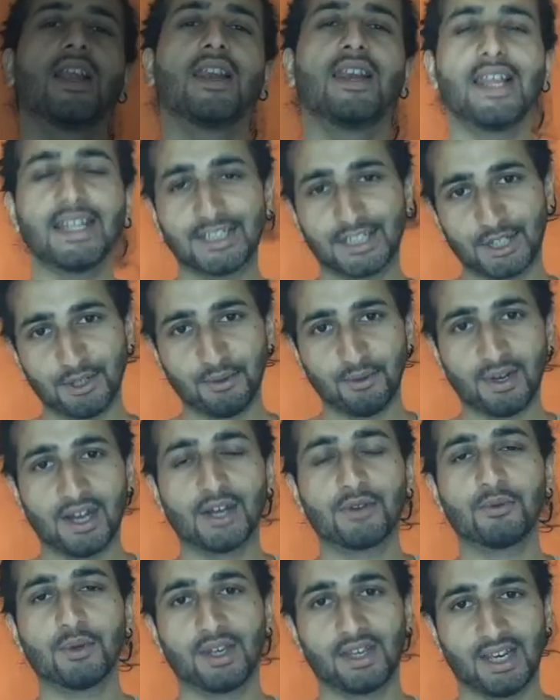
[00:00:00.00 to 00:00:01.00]
Let's do a
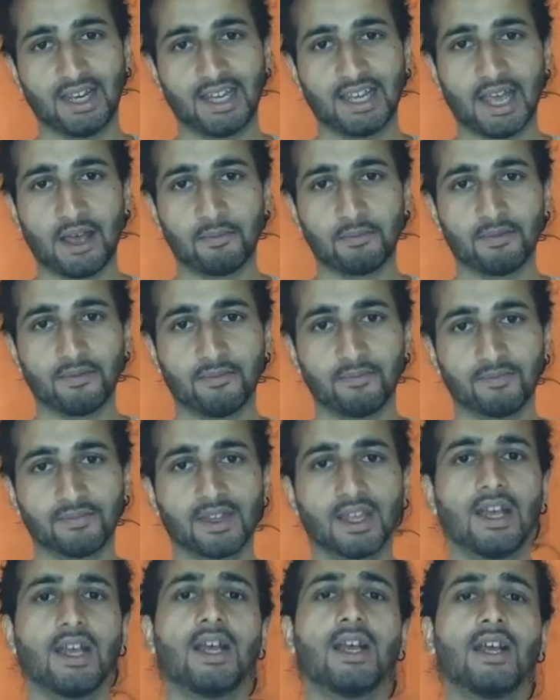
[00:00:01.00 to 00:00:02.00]
quick recap.
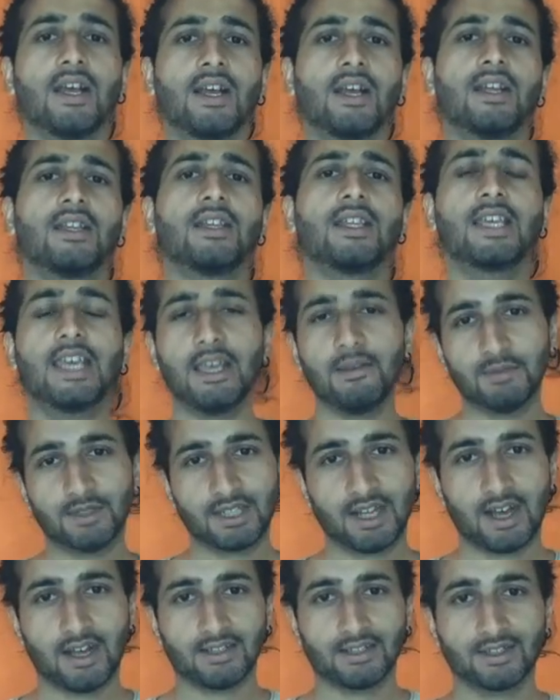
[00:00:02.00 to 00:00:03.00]
The game
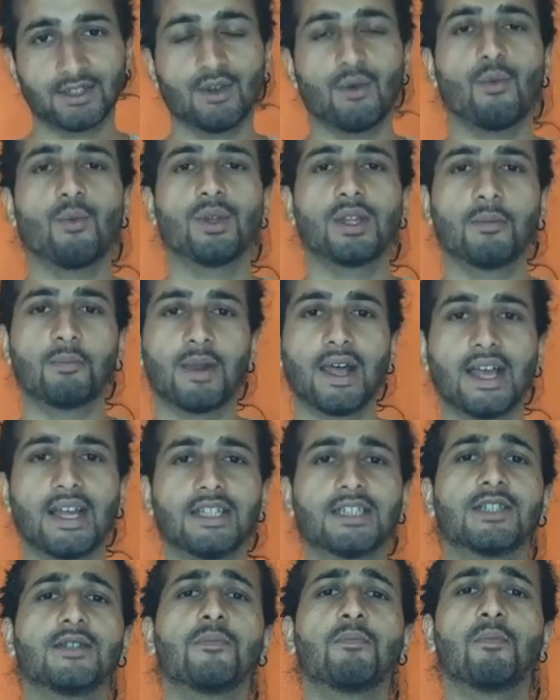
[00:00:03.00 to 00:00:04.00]
starts with the
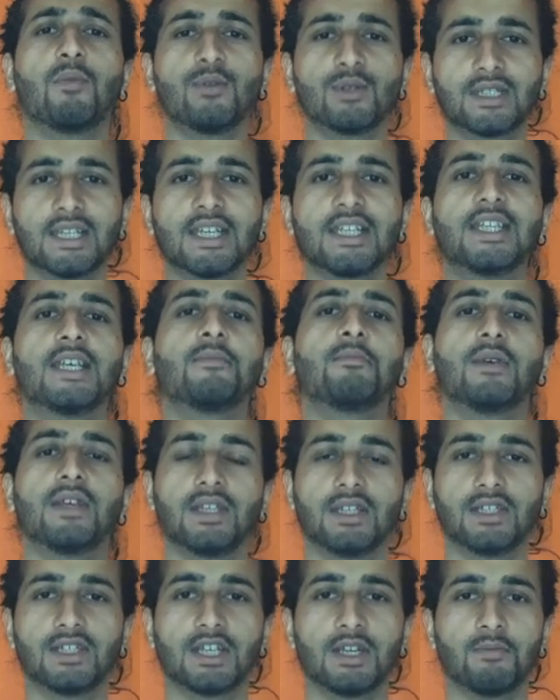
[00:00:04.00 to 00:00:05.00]
blinds posting their
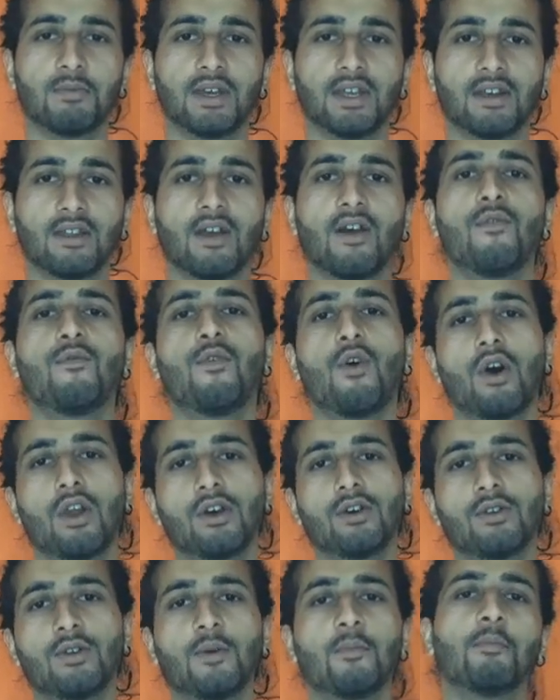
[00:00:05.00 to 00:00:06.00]
mandatory bet
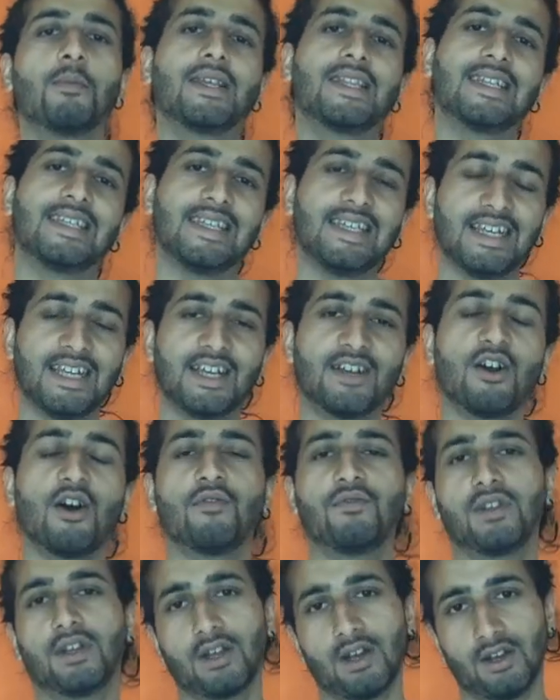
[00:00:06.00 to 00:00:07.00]
followed by the dealing
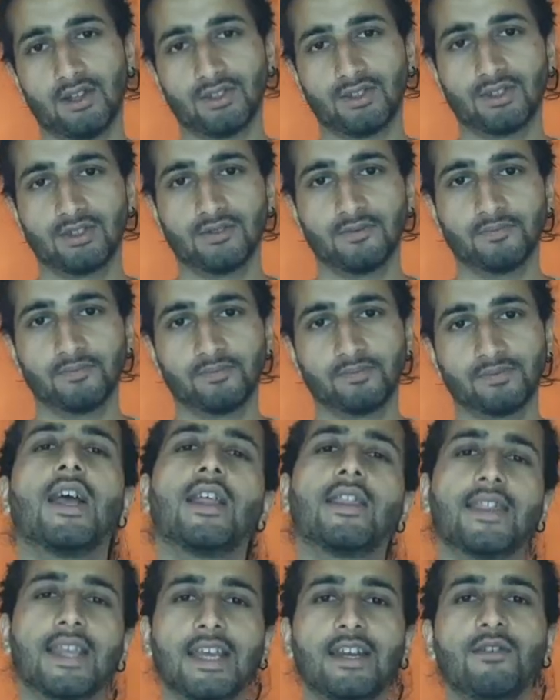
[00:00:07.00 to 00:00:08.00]
of the cards.
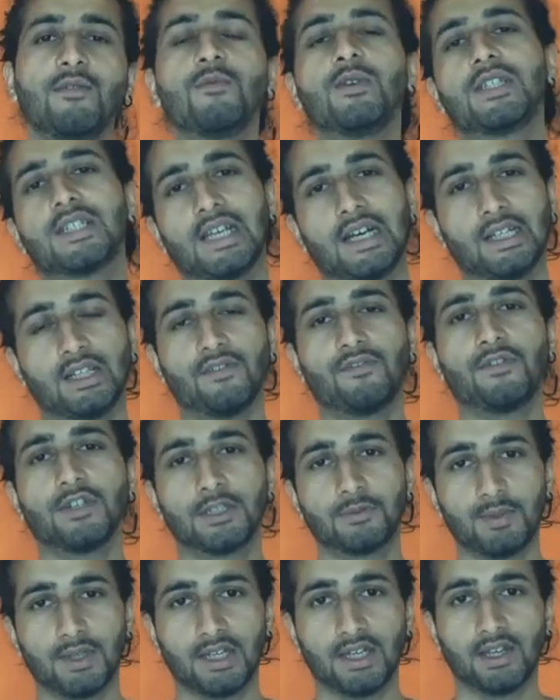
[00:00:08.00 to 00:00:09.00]
Then we start the
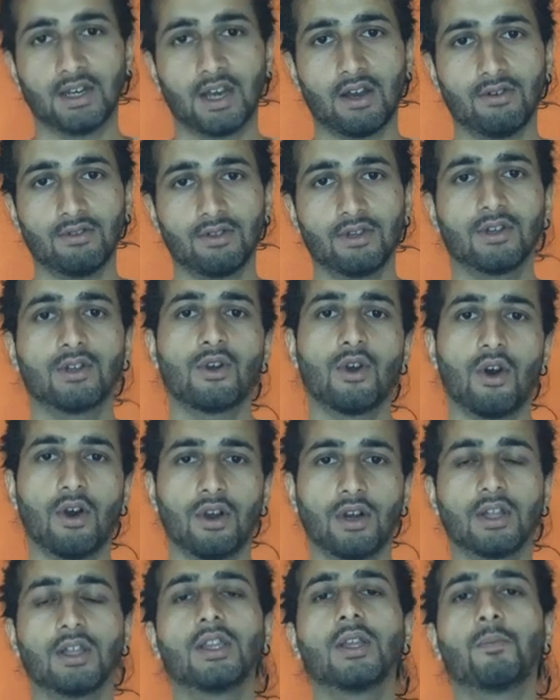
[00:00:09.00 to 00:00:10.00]
first betting round
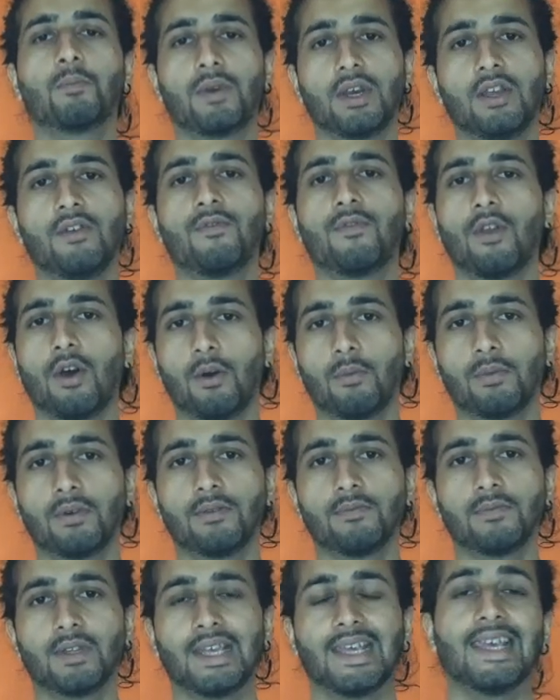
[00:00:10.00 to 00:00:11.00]
called the pre-flop.